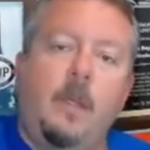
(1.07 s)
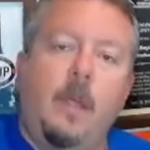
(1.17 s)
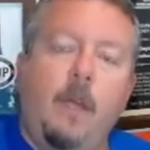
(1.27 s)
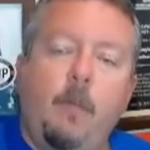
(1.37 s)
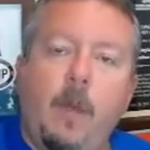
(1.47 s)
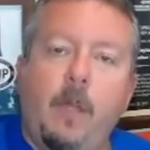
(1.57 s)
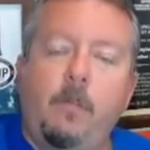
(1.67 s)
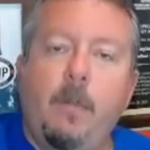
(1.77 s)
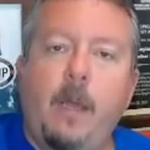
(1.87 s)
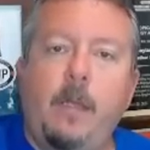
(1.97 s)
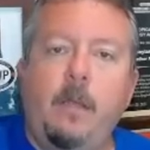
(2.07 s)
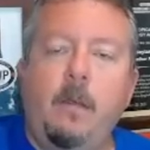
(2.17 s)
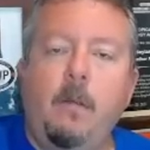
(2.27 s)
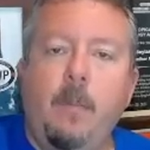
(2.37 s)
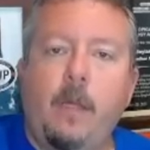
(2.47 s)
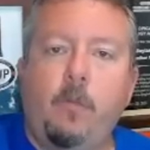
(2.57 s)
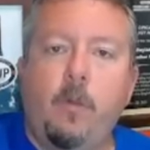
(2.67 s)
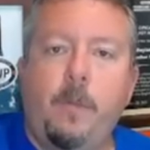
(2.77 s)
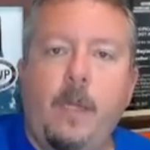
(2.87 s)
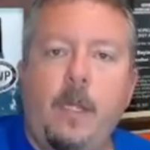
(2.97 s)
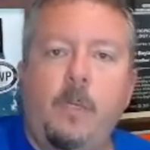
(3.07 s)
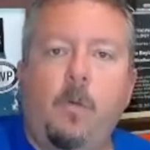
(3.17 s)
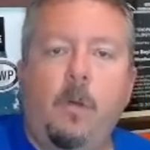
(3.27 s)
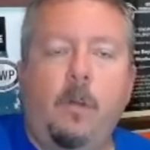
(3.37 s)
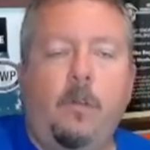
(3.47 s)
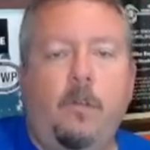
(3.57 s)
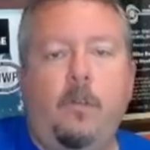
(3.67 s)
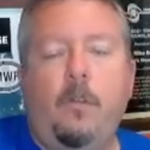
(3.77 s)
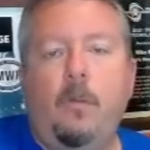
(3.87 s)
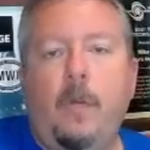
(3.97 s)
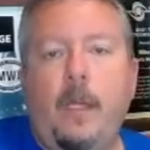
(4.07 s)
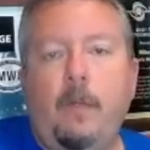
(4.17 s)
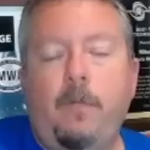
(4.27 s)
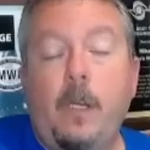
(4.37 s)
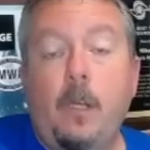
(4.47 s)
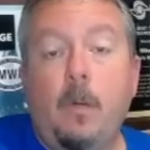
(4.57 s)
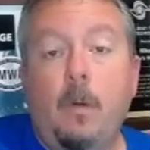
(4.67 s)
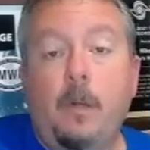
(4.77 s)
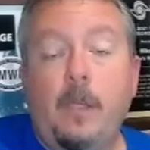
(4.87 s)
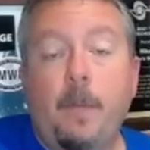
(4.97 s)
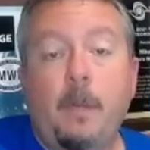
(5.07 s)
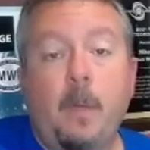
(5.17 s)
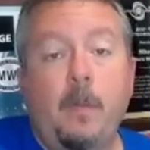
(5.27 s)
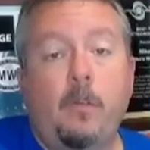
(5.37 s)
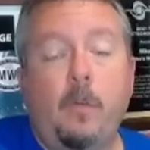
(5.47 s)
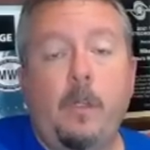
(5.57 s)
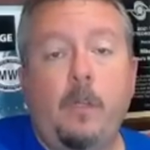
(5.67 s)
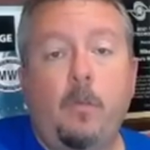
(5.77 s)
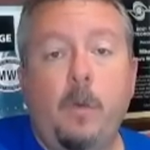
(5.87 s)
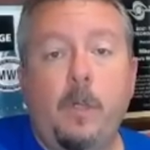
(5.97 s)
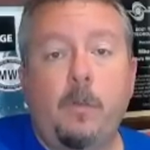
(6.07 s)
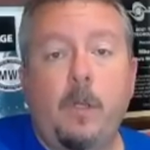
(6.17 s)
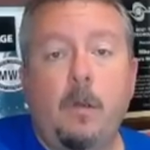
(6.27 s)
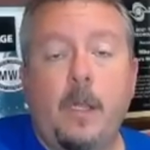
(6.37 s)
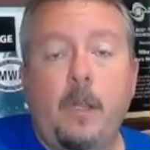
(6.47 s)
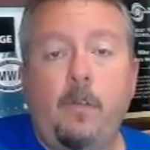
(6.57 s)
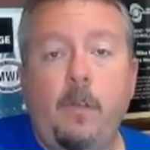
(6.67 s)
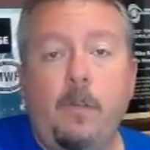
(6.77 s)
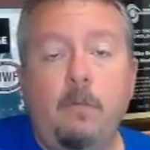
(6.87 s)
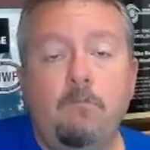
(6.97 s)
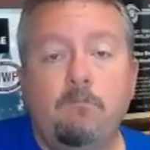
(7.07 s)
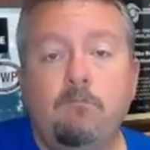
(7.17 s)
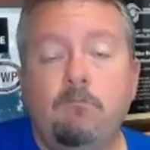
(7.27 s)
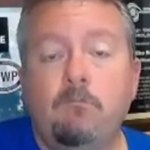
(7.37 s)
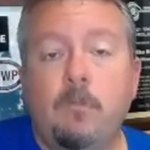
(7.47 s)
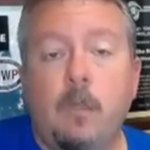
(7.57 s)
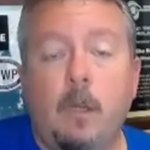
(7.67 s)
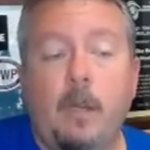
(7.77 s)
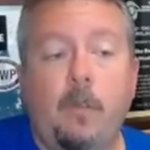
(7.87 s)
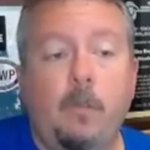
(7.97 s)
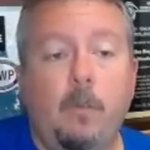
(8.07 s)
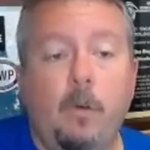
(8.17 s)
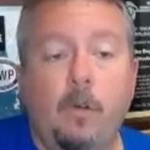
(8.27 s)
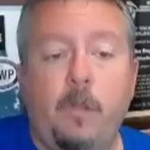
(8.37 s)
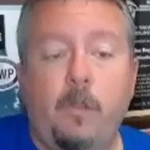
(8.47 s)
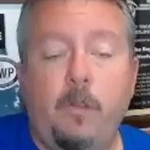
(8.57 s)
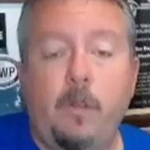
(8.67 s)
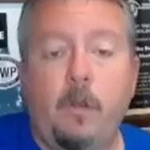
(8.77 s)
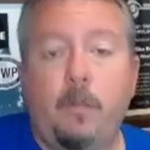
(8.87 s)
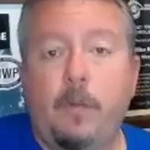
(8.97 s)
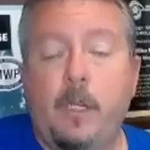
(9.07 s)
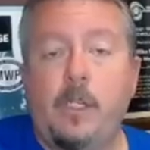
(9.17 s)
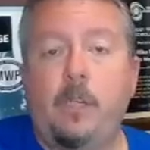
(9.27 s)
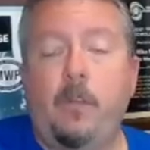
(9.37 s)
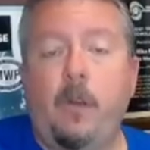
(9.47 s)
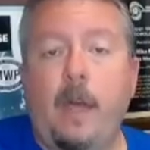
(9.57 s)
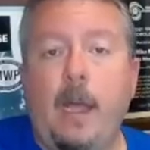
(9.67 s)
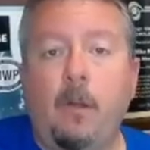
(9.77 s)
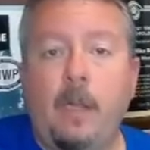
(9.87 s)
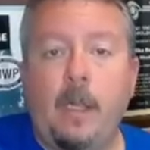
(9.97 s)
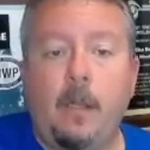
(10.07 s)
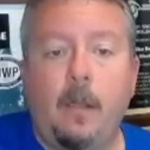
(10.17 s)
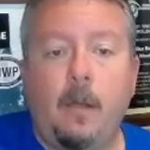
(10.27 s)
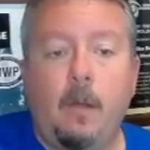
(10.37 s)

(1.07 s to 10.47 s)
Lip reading: Hey everybody, it's Mike here, Mike's Weather Page. I wanted to do a video on the upcoming 2023 hurricane season. Talk about some early season predictions that are out and